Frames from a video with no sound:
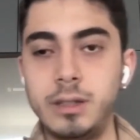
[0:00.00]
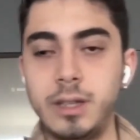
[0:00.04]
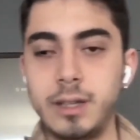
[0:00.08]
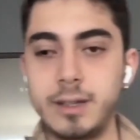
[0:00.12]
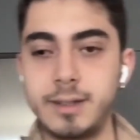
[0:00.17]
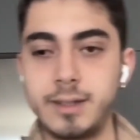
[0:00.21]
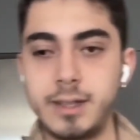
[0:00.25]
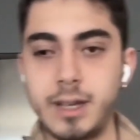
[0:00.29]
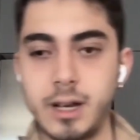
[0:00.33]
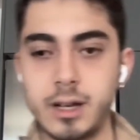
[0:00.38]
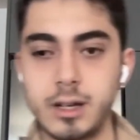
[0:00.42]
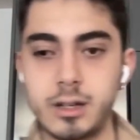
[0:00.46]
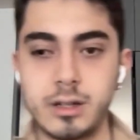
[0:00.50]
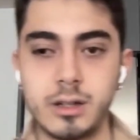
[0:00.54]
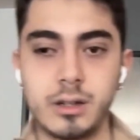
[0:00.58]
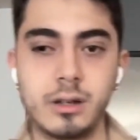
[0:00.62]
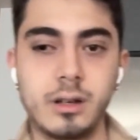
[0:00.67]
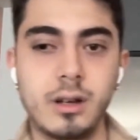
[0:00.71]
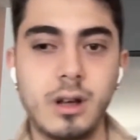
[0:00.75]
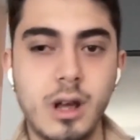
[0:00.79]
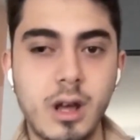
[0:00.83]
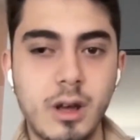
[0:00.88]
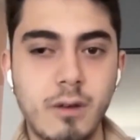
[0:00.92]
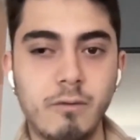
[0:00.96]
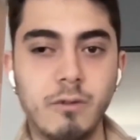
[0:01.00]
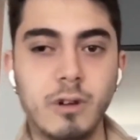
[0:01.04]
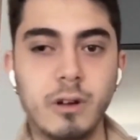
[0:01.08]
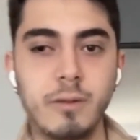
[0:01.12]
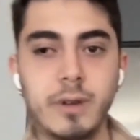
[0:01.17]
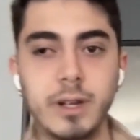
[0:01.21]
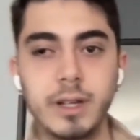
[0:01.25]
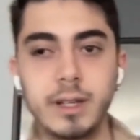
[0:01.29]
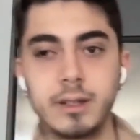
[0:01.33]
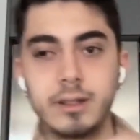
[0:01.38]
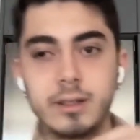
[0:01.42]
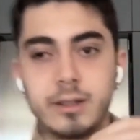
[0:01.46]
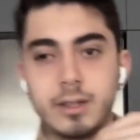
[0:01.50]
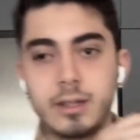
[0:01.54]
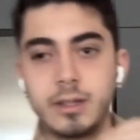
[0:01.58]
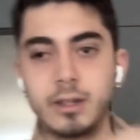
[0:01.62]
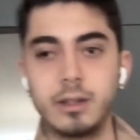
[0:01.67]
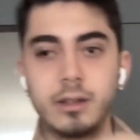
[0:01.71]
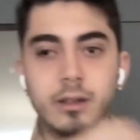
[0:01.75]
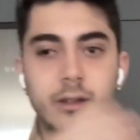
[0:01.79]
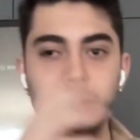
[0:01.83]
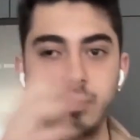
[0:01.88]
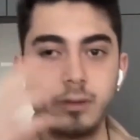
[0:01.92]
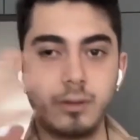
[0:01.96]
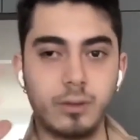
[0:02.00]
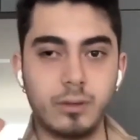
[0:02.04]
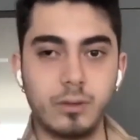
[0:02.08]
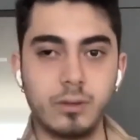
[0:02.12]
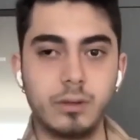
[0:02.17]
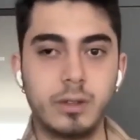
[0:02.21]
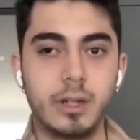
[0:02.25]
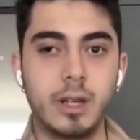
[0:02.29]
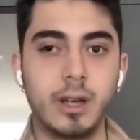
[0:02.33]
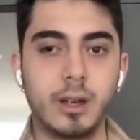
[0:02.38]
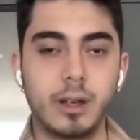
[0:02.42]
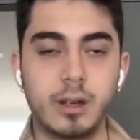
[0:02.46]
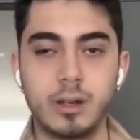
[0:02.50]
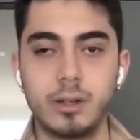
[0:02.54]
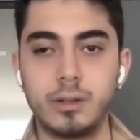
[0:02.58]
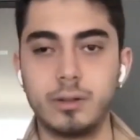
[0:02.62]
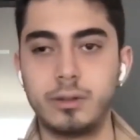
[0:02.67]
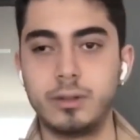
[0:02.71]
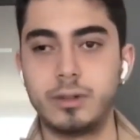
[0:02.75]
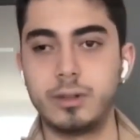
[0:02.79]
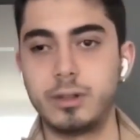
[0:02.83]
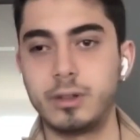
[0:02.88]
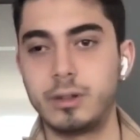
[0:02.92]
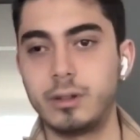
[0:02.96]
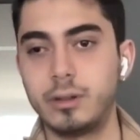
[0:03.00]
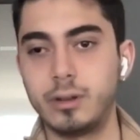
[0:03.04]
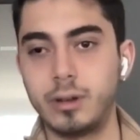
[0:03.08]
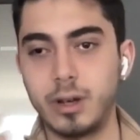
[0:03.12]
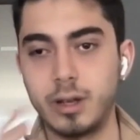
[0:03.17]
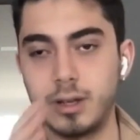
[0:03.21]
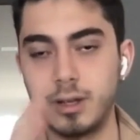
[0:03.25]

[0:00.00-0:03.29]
this section where we can see all the accounts,